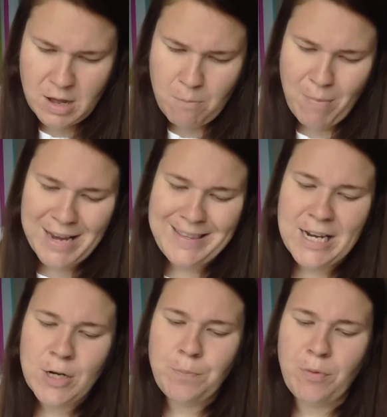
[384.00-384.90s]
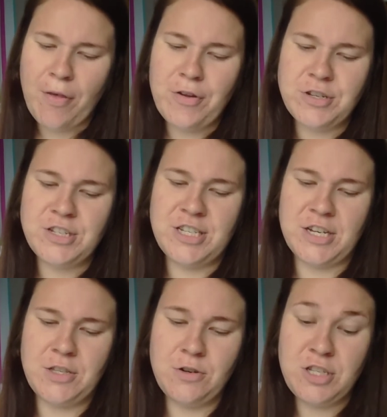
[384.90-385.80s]
My dear brothers and
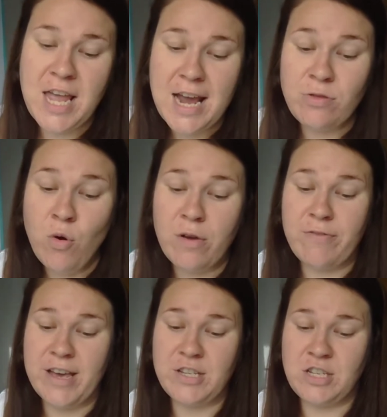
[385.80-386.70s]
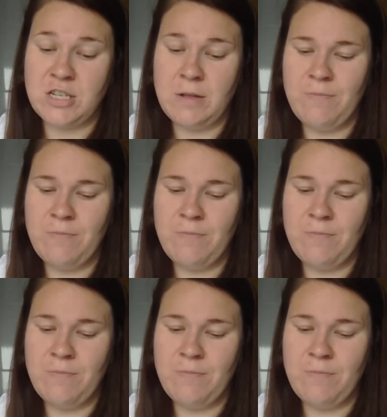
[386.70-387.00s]
sisters, take note of this.